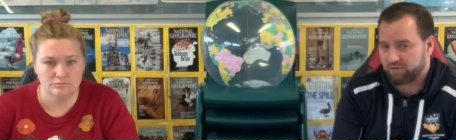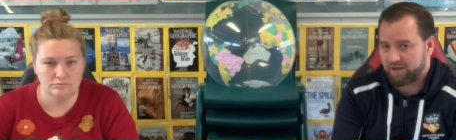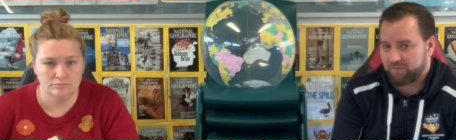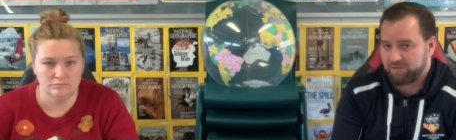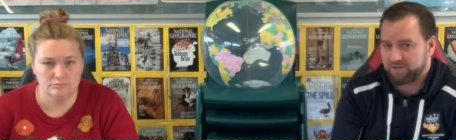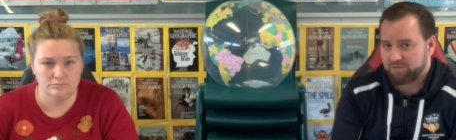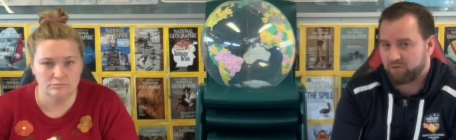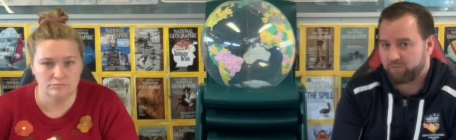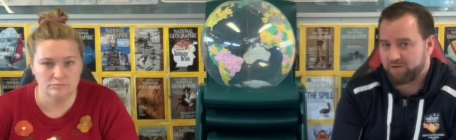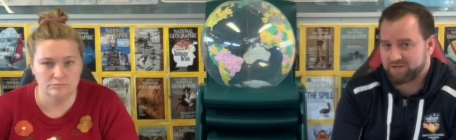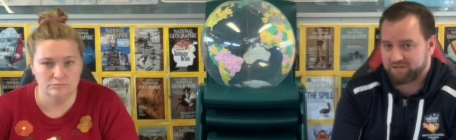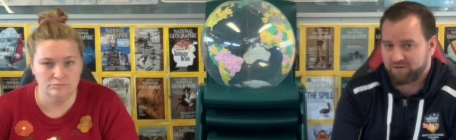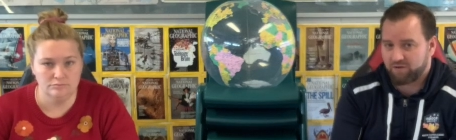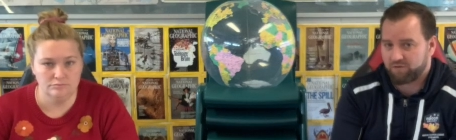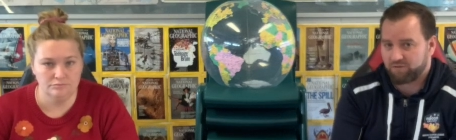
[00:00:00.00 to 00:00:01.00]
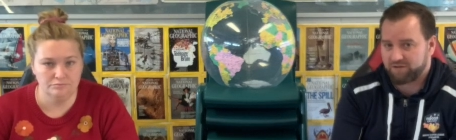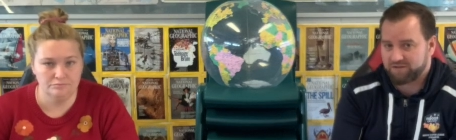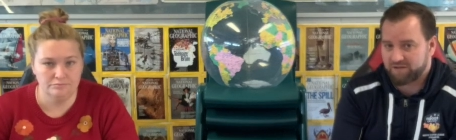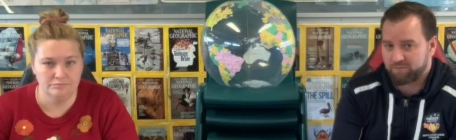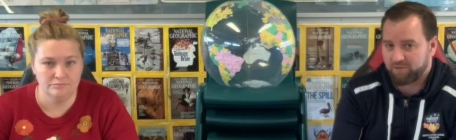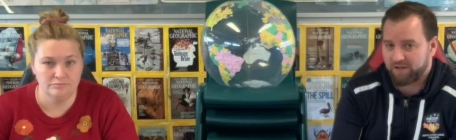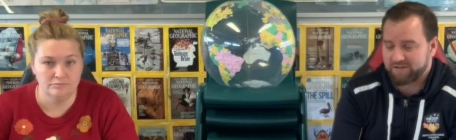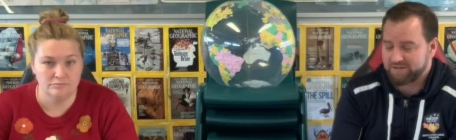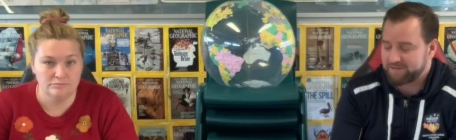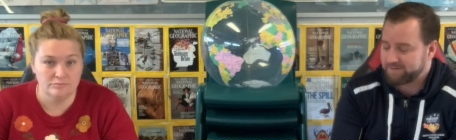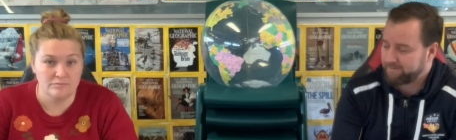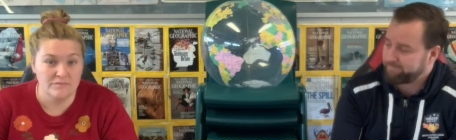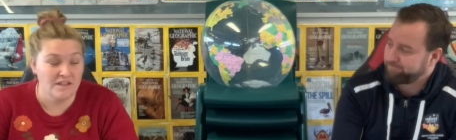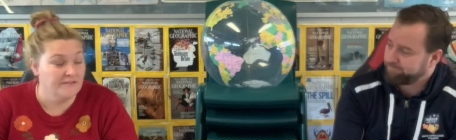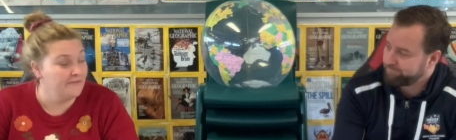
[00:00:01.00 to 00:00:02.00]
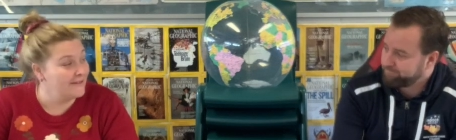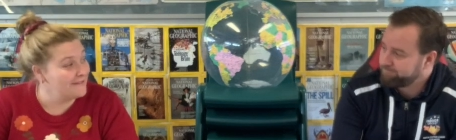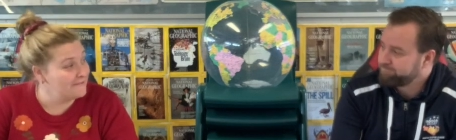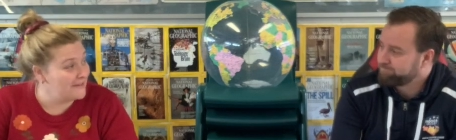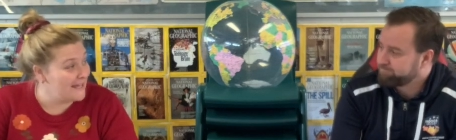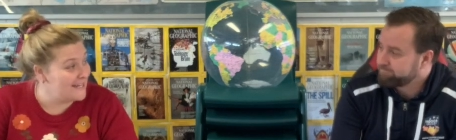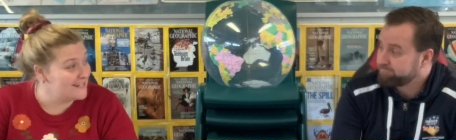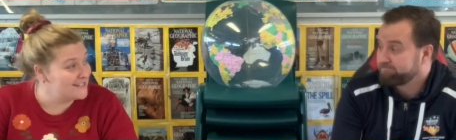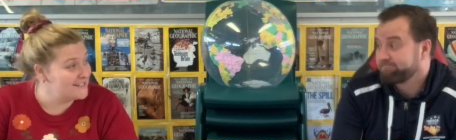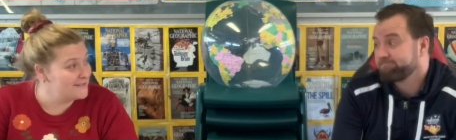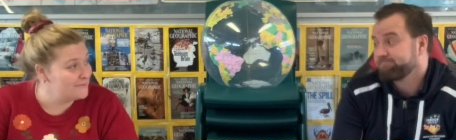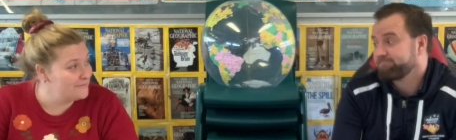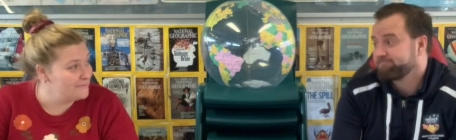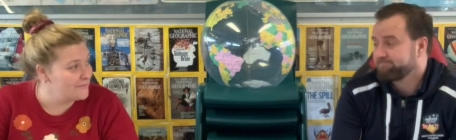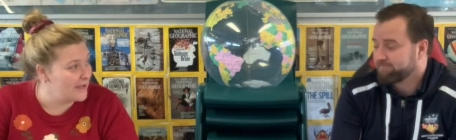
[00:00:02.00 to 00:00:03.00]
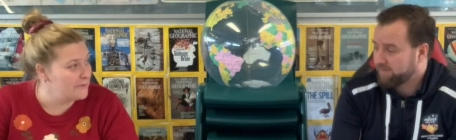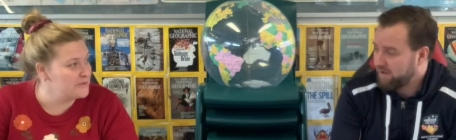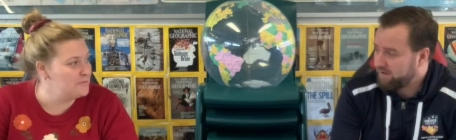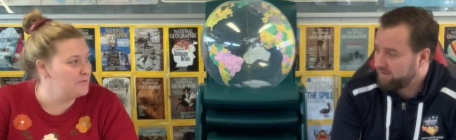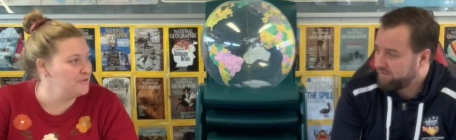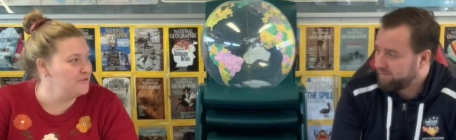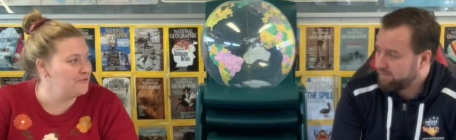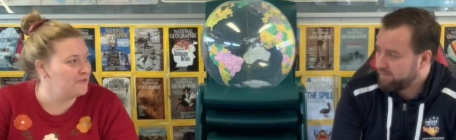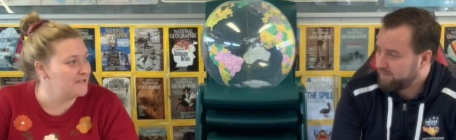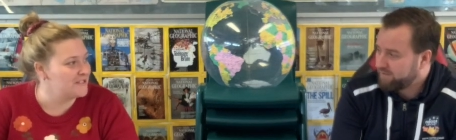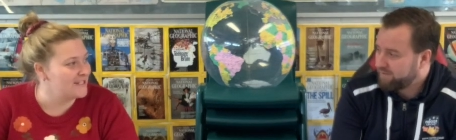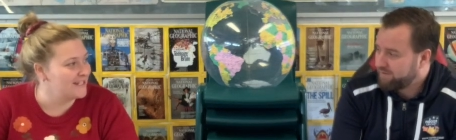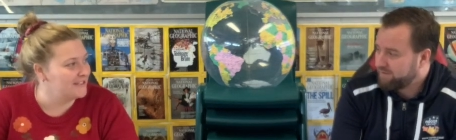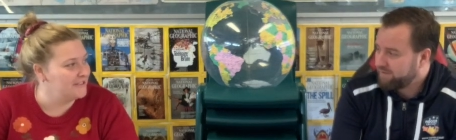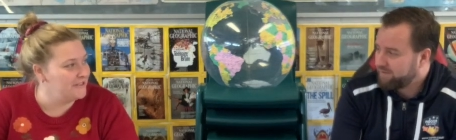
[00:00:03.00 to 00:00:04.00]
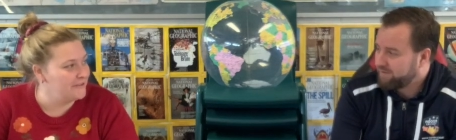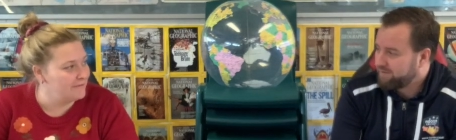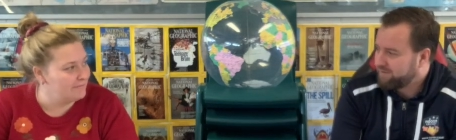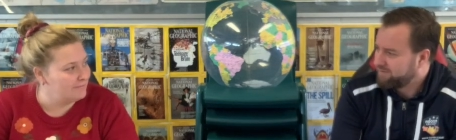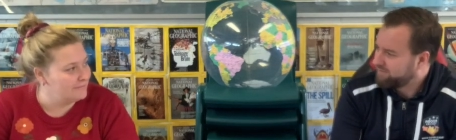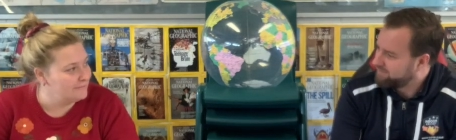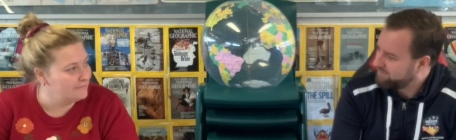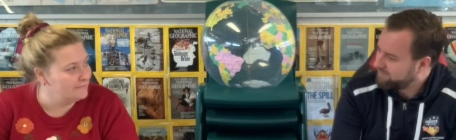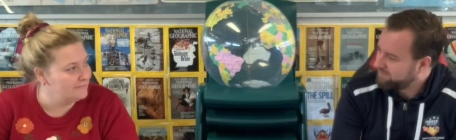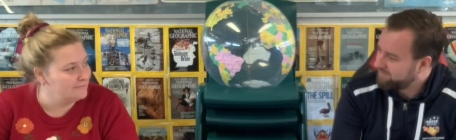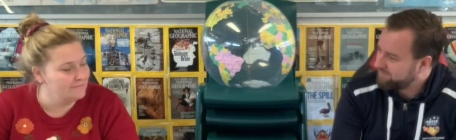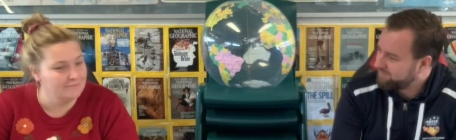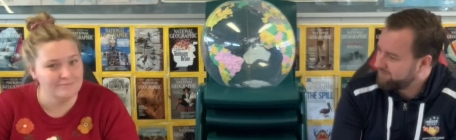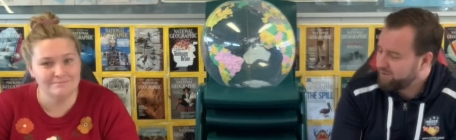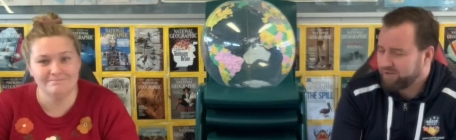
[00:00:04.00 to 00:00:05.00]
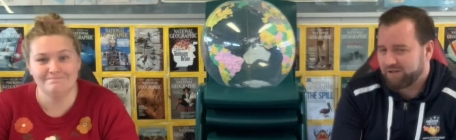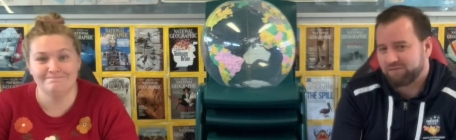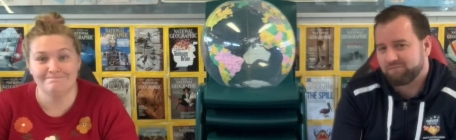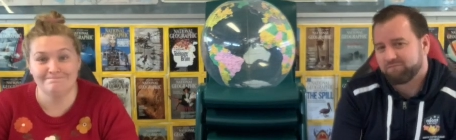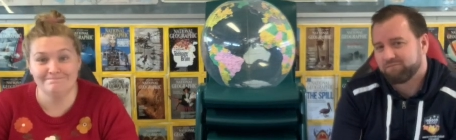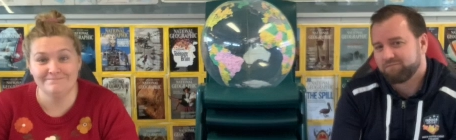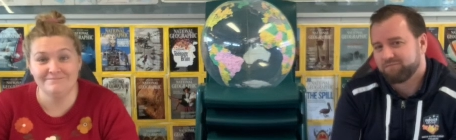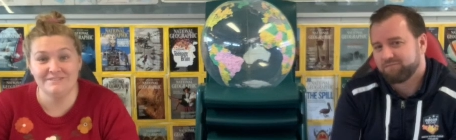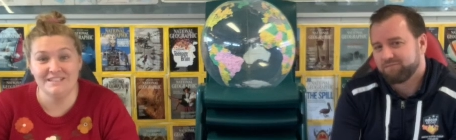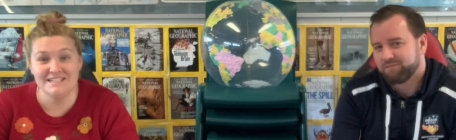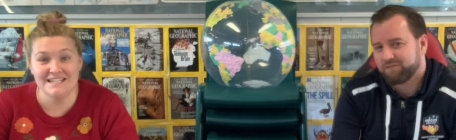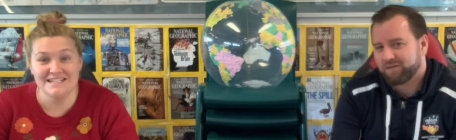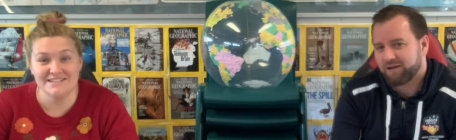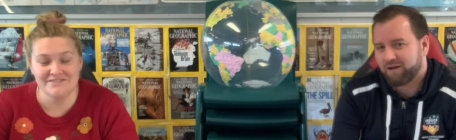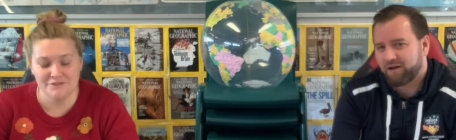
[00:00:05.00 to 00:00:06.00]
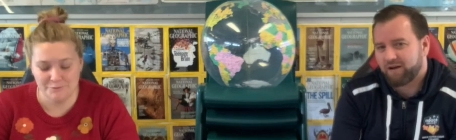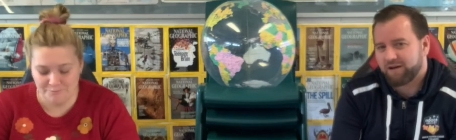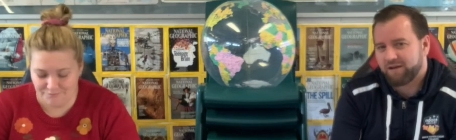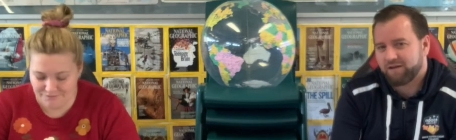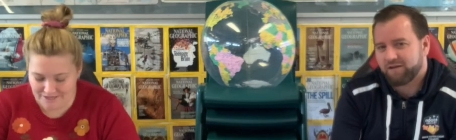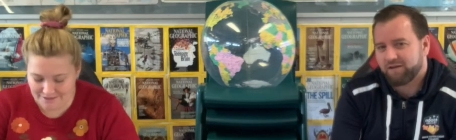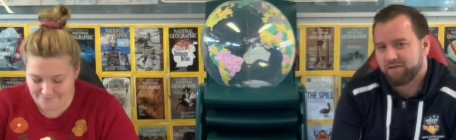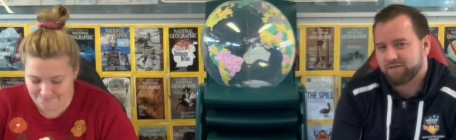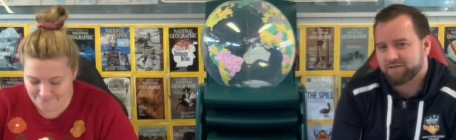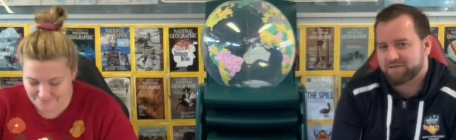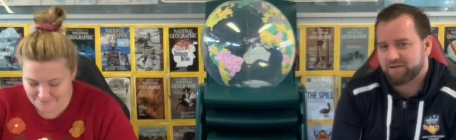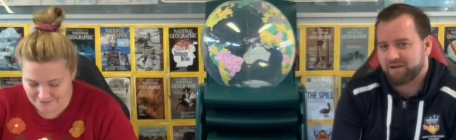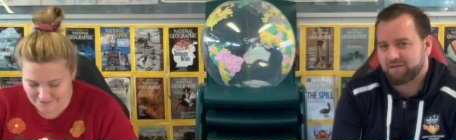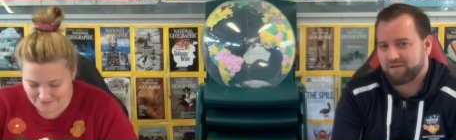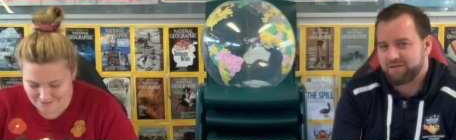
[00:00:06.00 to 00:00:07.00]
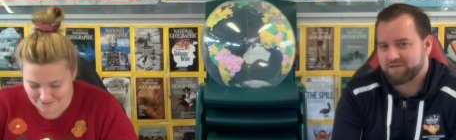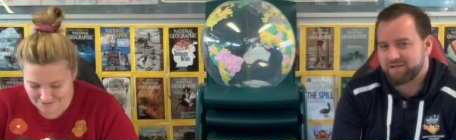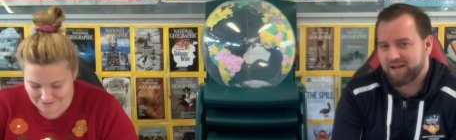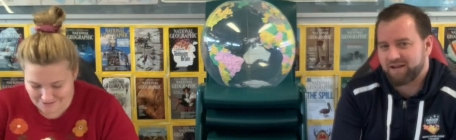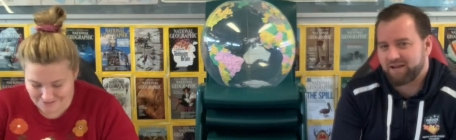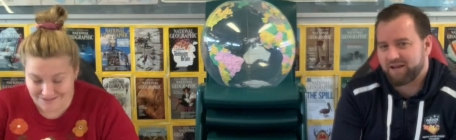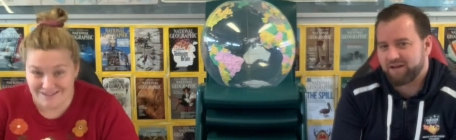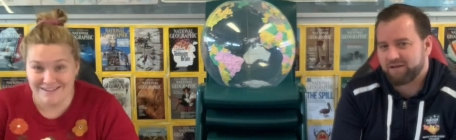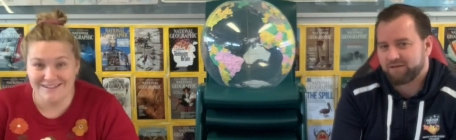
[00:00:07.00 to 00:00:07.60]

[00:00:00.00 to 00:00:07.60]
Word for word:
Speaker 1: damage, almost total in some places.
Speaker 2: Fun fact, I was born during a cyclone. Really? In Townsville. I didn't
Speaker 1: know there were cyclones in Adelaide.